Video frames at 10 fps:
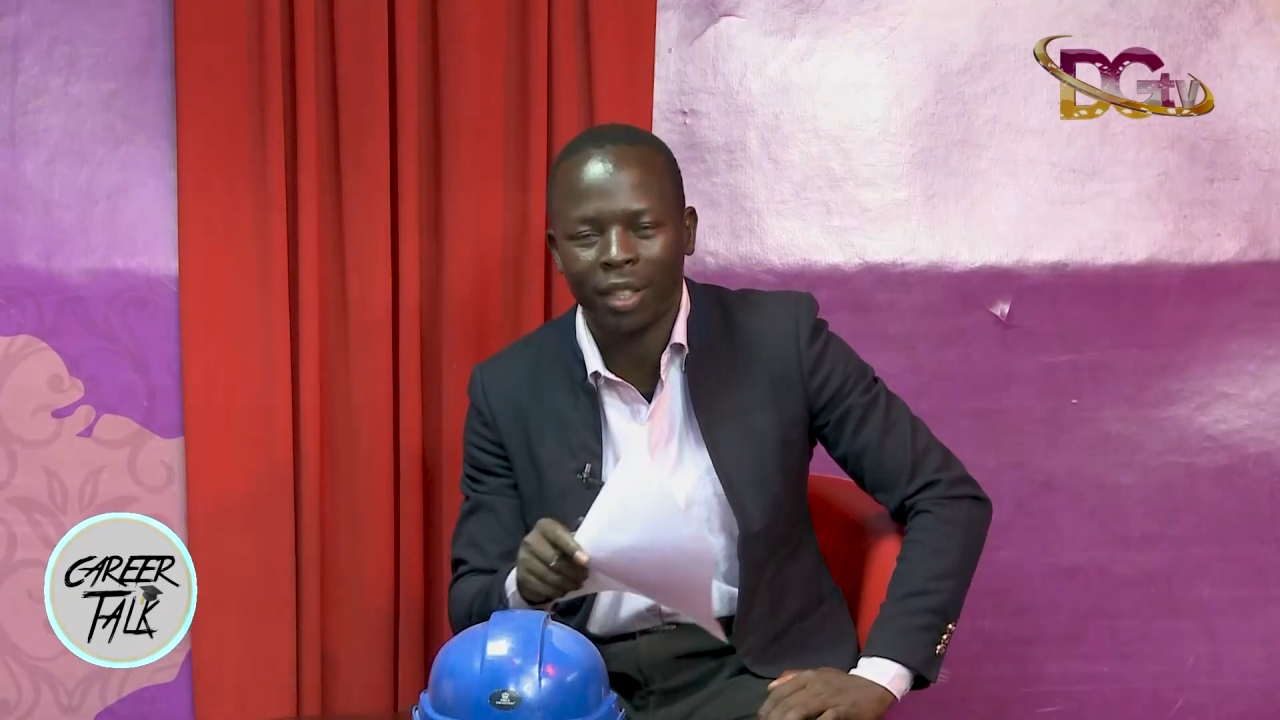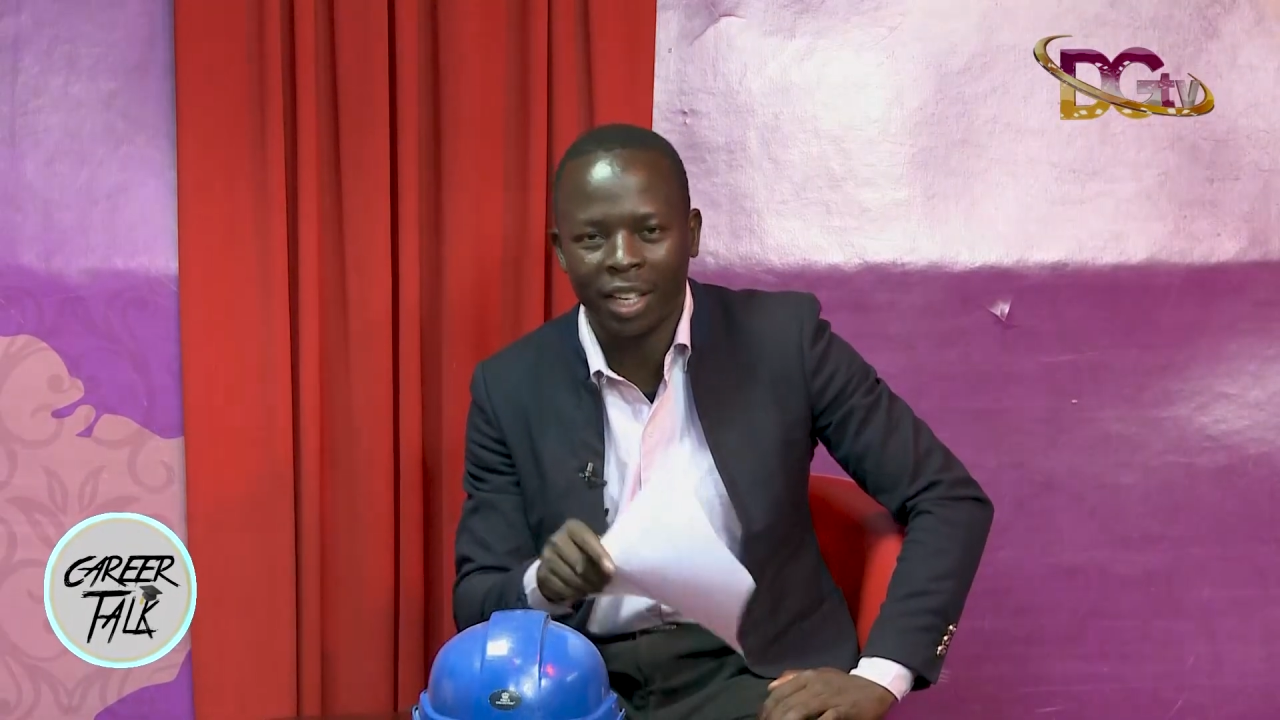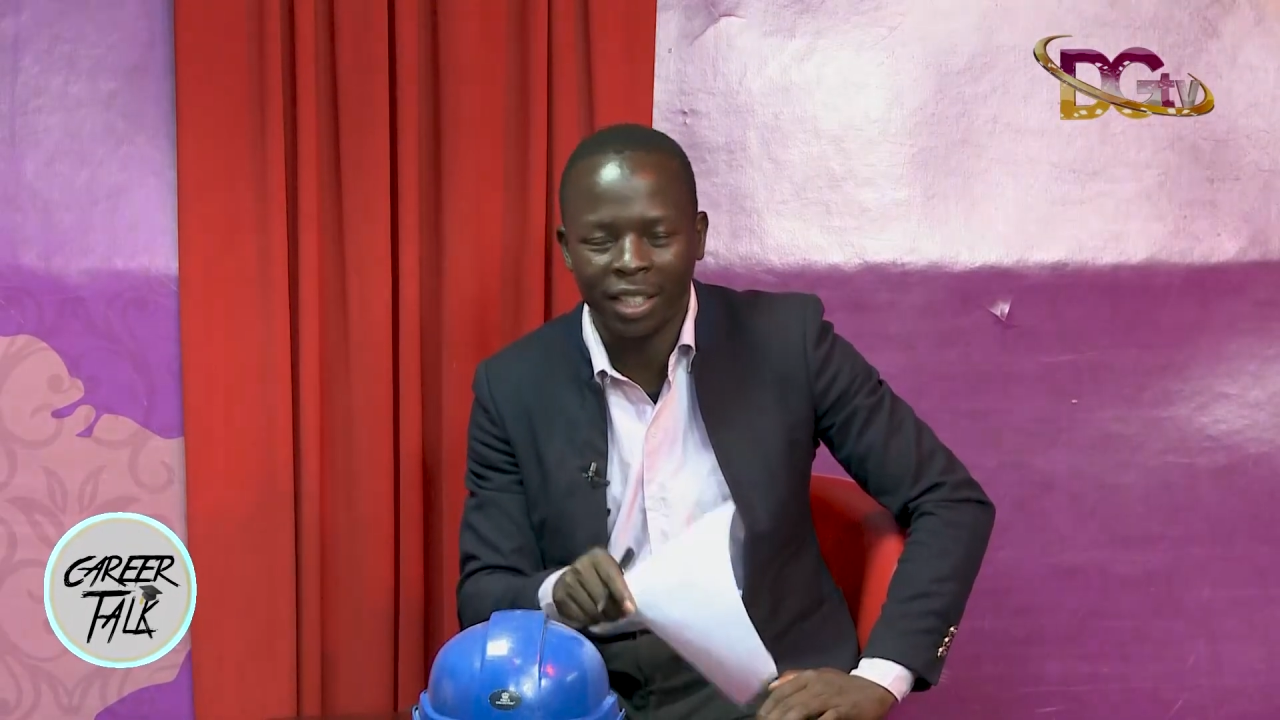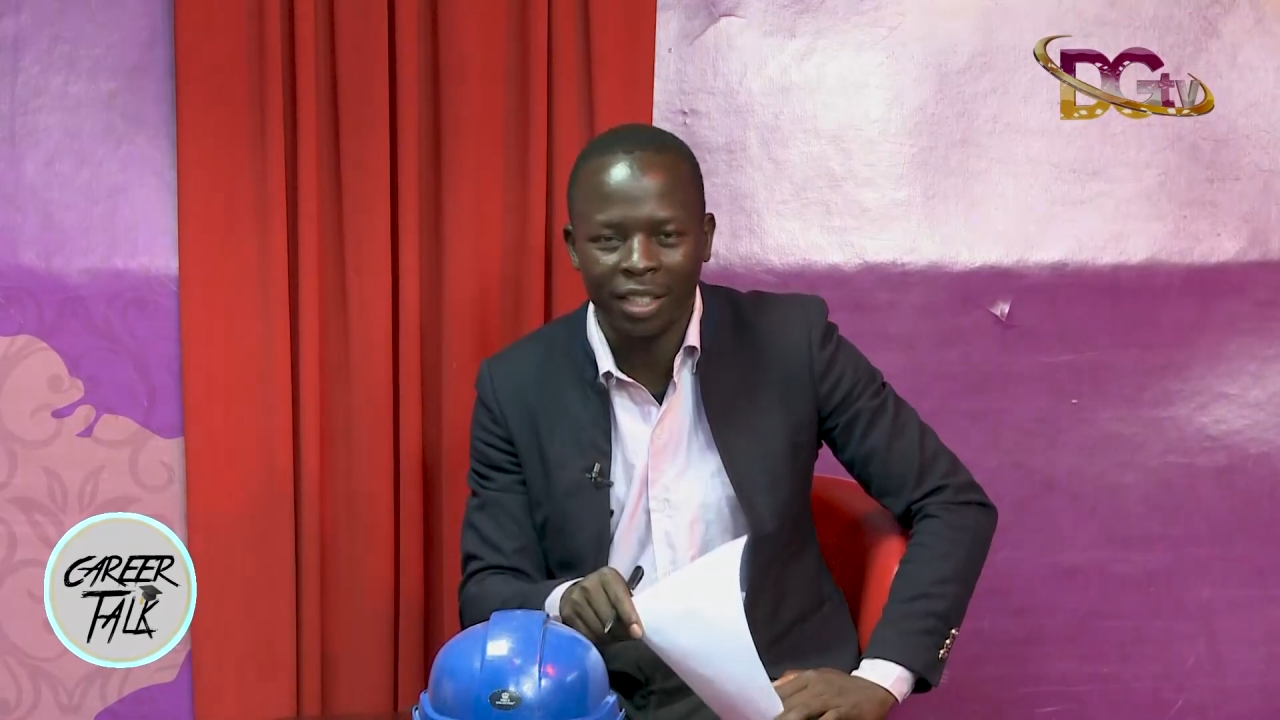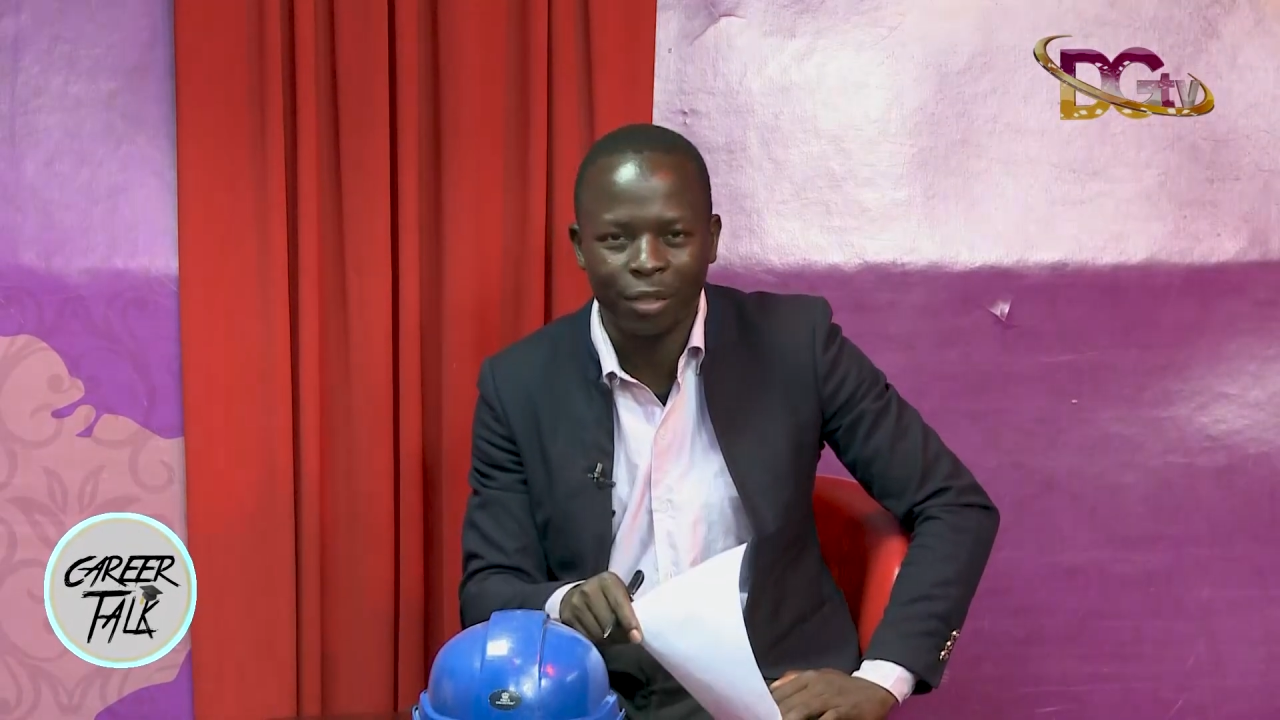
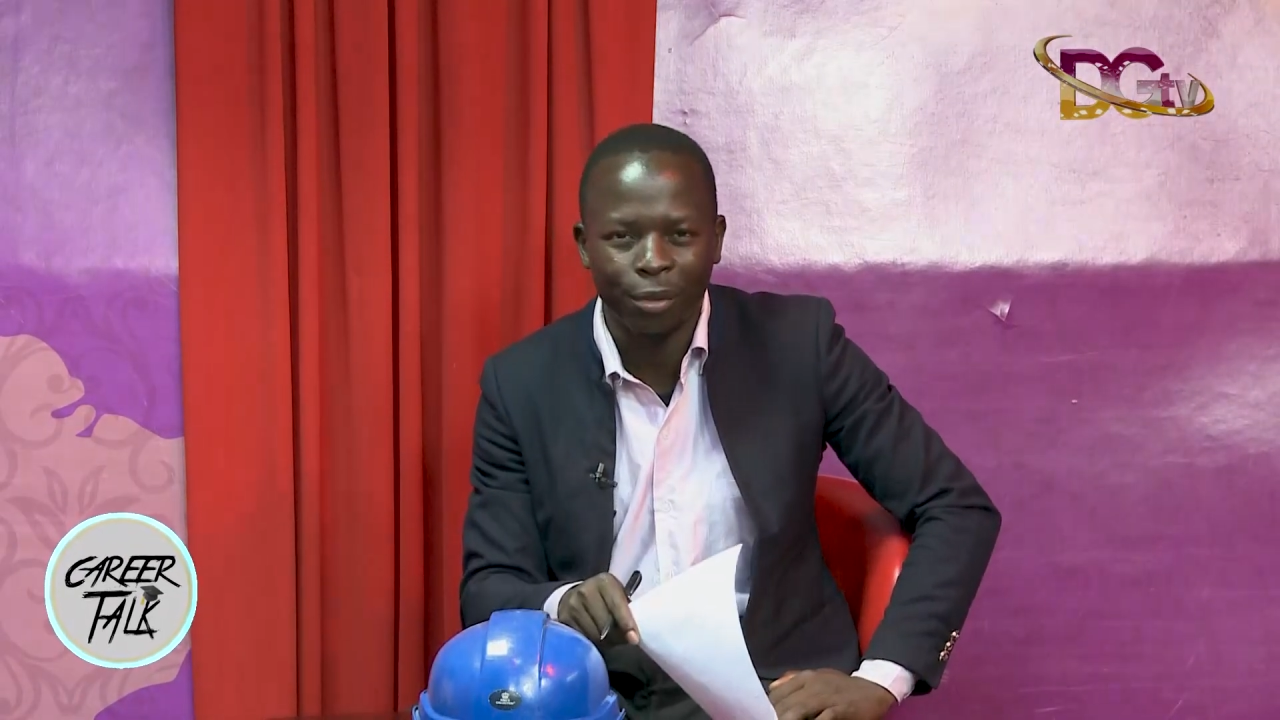That is